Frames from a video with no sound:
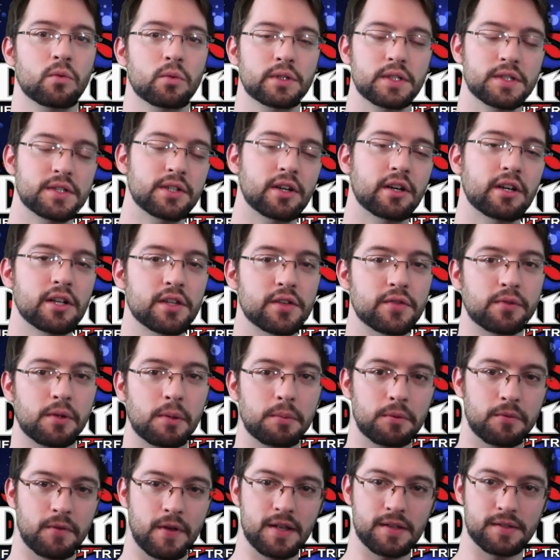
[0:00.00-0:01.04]
When this card is
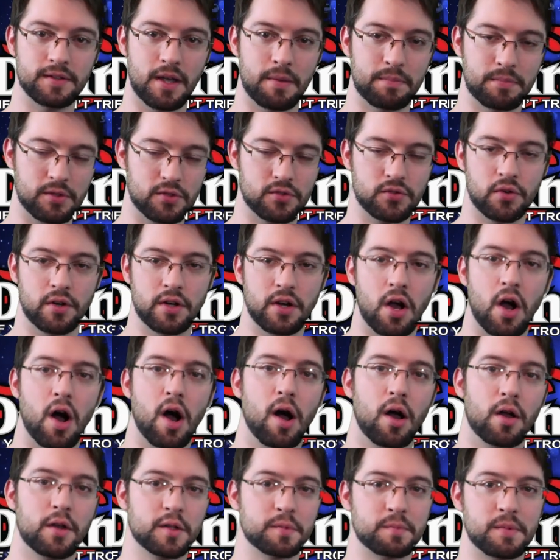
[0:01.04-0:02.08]
flipped face up, destroy
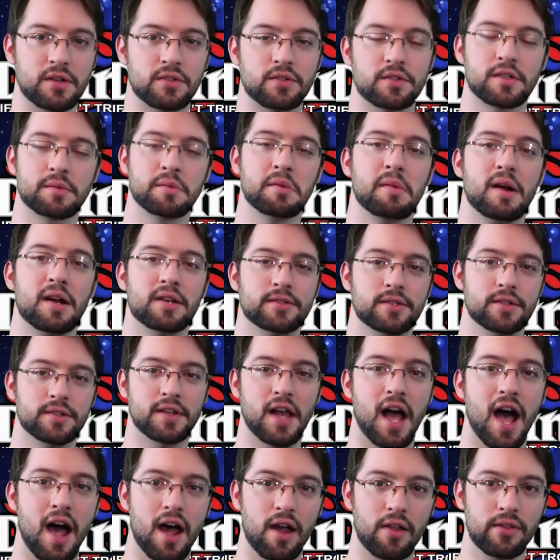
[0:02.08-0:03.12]
all special summoned monsters
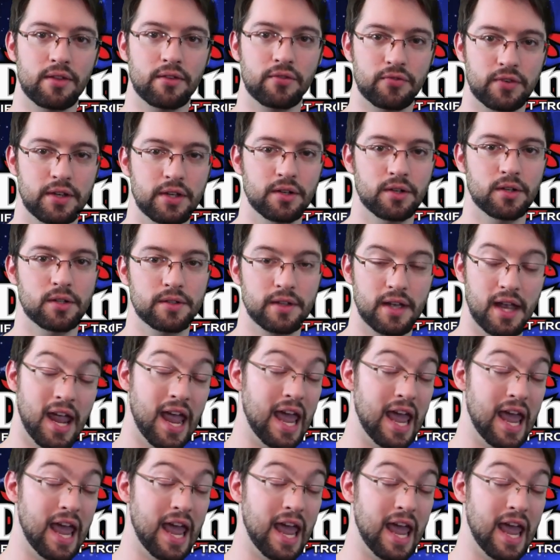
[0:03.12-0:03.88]
on the field.